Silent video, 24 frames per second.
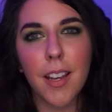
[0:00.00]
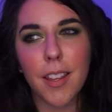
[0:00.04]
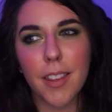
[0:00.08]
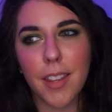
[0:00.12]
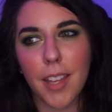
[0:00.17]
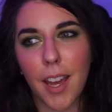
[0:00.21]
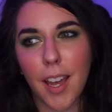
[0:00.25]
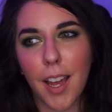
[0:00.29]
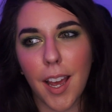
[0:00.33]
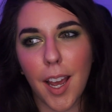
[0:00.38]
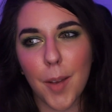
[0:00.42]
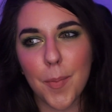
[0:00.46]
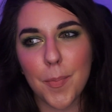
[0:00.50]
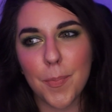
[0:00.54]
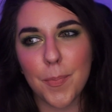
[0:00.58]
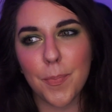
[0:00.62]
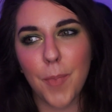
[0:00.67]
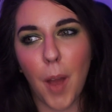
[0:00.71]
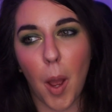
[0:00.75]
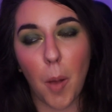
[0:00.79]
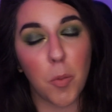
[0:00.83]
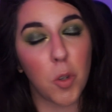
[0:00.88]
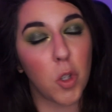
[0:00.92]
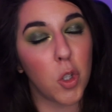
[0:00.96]
that
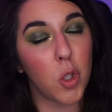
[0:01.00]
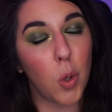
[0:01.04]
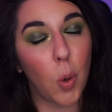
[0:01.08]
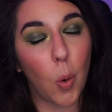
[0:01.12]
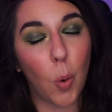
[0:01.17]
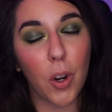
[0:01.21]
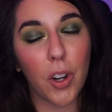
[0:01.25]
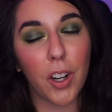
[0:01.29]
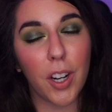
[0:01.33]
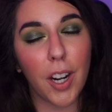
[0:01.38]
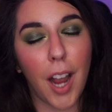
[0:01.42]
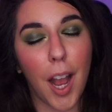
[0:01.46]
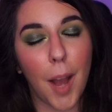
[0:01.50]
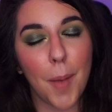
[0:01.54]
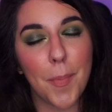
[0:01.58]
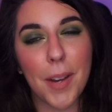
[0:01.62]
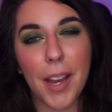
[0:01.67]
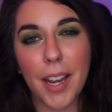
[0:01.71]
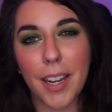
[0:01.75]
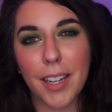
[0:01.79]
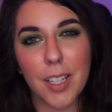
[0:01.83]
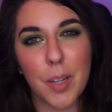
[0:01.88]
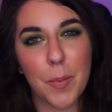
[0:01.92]
I'm I'm sure I'm not